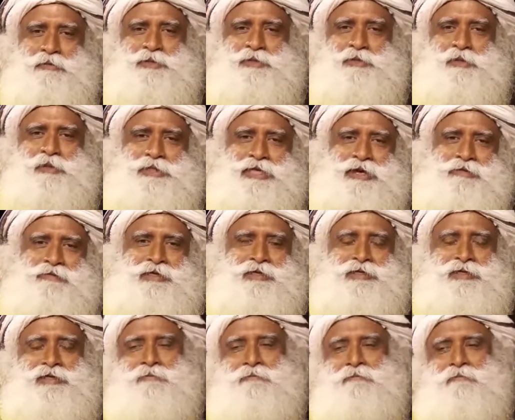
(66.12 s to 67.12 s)
he was over
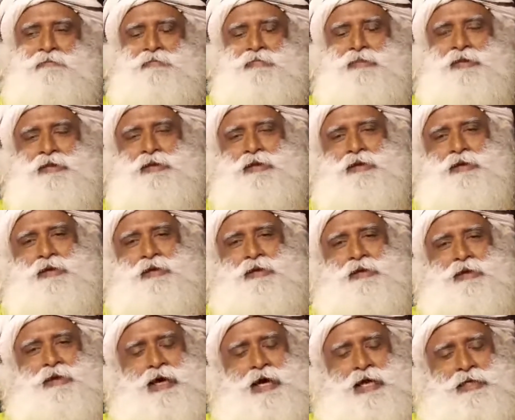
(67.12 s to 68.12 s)
70.
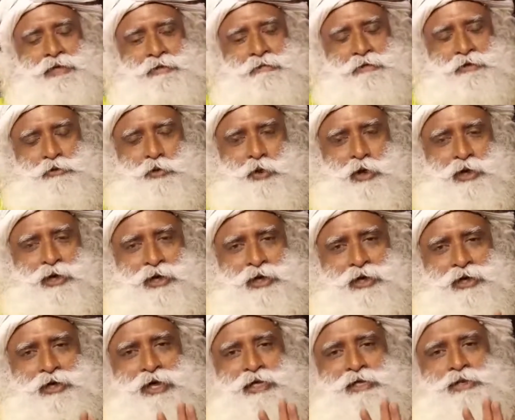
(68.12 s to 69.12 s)
As I was
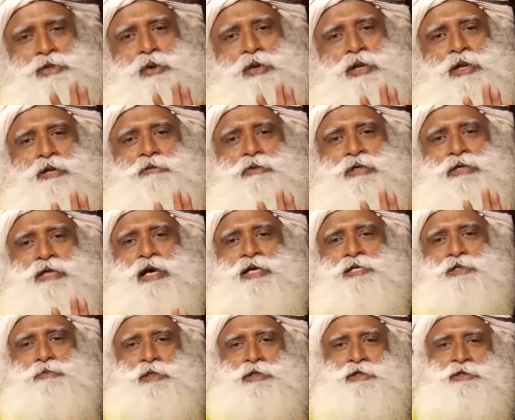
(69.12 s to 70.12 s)
walking in, I saw an
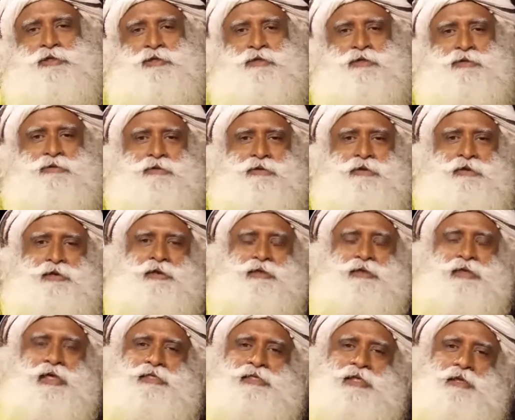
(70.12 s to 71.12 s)
advertisement
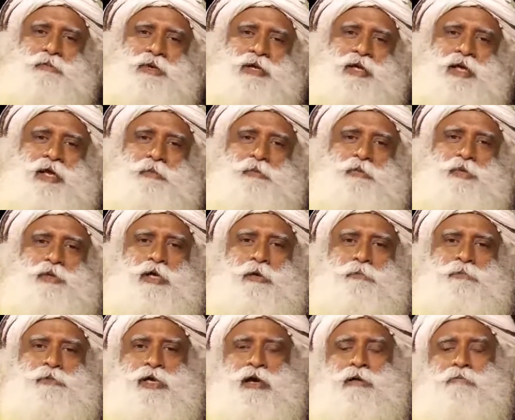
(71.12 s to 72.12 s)
that somebody had put
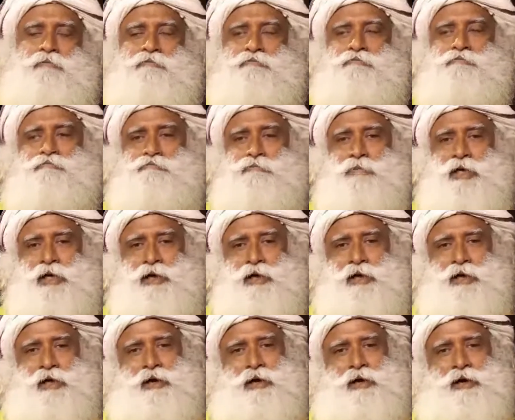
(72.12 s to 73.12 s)
up some
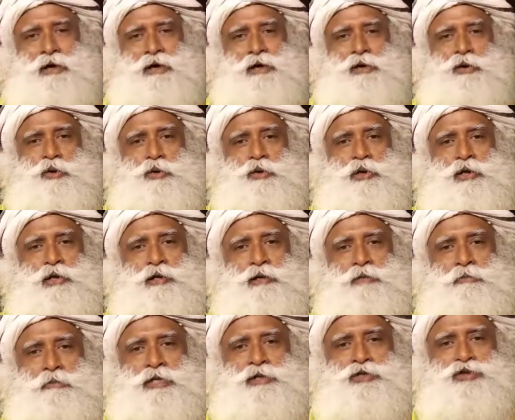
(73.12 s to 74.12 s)

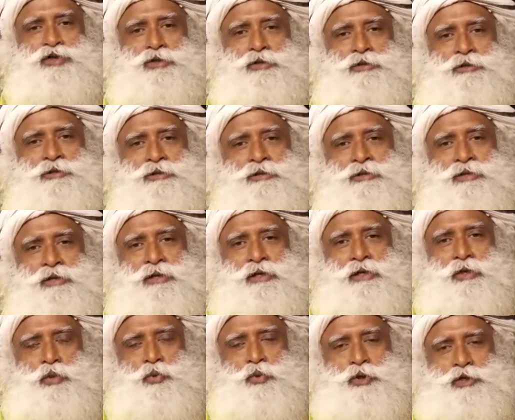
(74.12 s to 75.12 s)
local medicine,
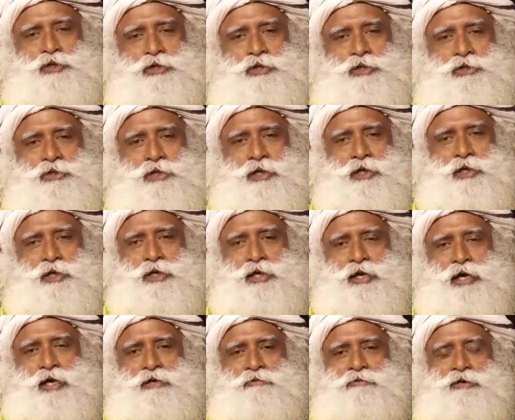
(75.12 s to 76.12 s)
which is a
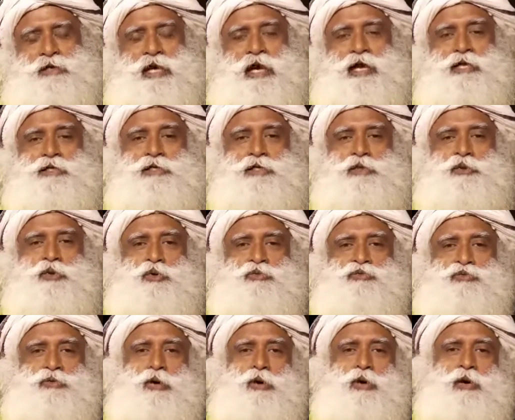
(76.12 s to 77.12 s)
kind of an
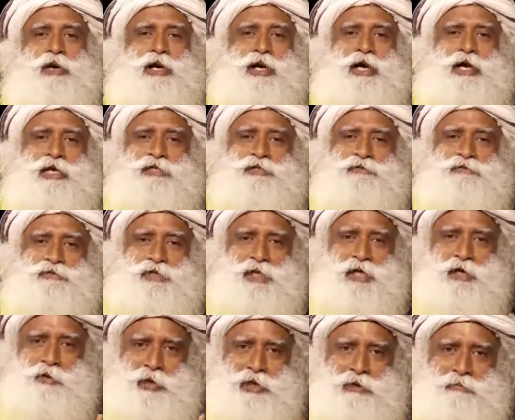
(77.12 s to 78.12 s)
antidote for all kinds of
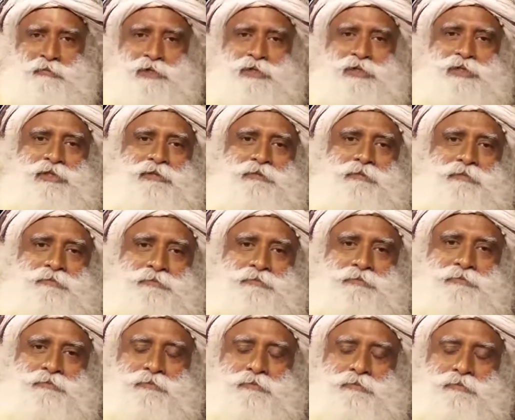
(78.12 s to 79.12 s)
snake venoms.
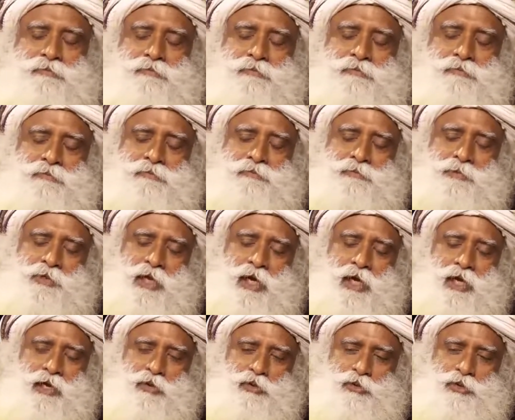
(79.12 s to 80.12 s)

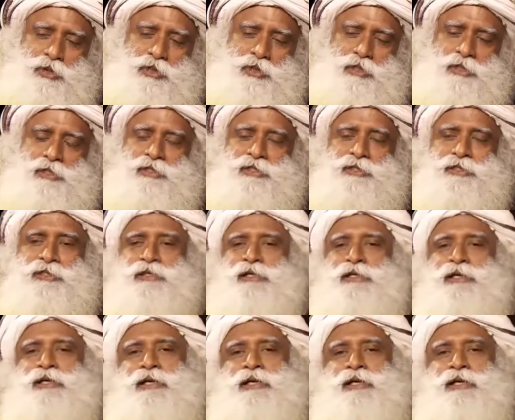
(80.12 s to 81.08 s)
I looked at this